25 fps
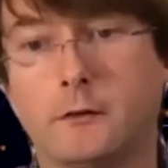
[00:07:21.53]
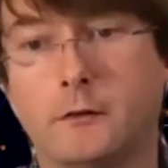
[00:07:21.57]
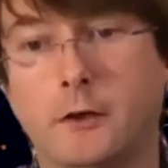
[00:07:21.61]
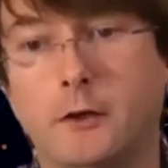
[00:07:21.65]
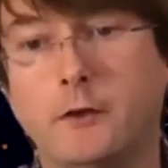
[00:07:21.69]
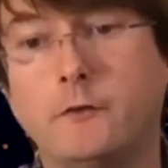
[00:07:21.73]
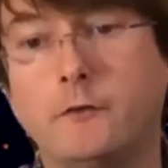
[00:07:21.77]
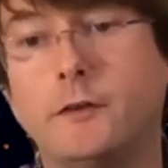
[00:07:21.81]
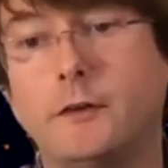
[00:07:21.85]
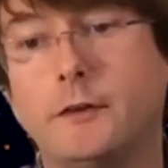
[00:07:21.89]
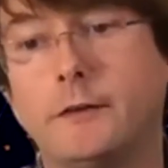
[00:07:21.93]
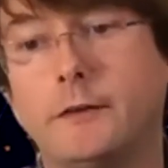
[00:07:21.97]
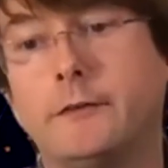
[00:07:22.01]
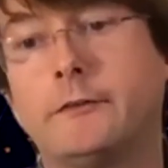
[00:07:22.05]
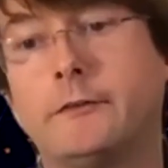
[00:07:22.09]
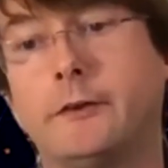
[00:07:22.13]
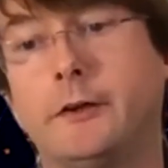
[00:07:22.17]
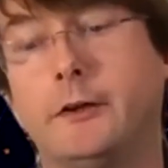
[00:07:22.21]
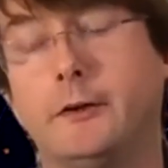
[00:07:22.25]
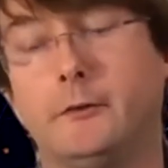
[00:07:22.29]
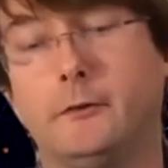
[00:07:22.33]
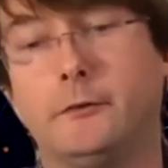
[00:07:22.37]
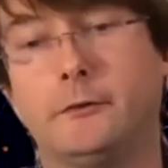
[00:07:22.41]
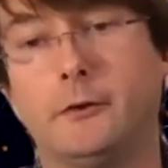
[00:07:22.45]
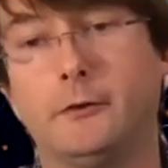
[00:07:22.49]
COVID.
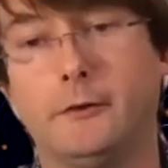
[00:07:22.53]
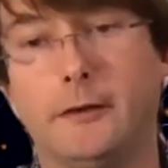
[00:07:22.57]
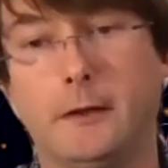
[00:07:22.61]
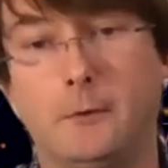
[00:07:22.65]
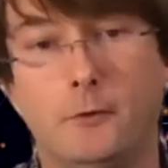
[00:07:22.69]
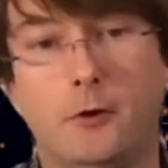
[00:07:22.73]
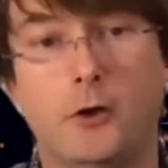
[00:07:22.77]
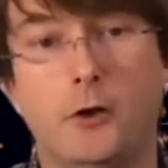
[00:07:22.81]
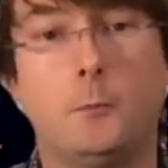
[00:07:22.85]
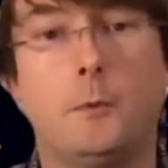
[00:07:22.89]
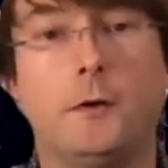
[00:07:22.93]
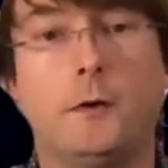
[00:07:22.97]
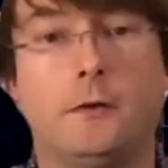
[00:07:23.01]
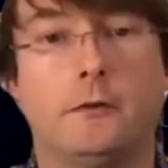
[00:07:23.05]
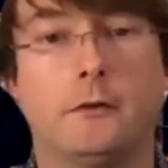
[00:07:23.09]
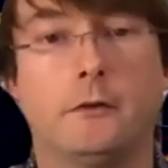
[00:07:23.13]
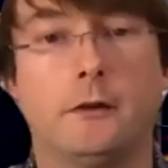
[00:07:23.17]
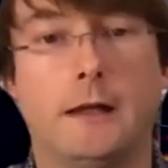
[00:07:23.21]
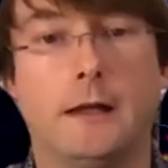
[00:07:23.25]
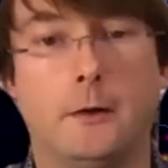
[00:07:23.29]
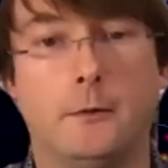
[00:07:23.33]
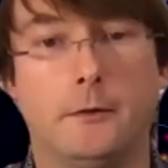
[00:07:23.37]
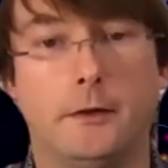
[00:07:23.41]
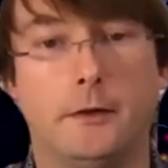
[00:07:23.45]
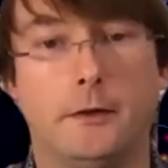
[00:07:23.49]
So now nobody's
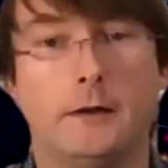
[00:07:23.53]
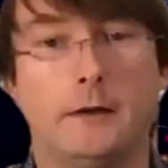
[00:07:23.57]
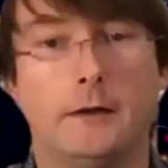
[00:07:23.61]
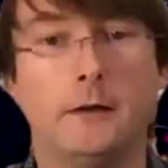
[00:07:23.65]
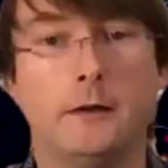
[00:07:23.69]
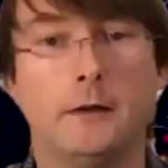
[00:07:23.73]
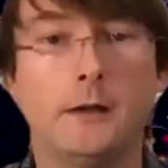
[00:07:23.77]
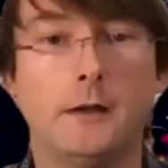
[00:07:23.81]
allowed in.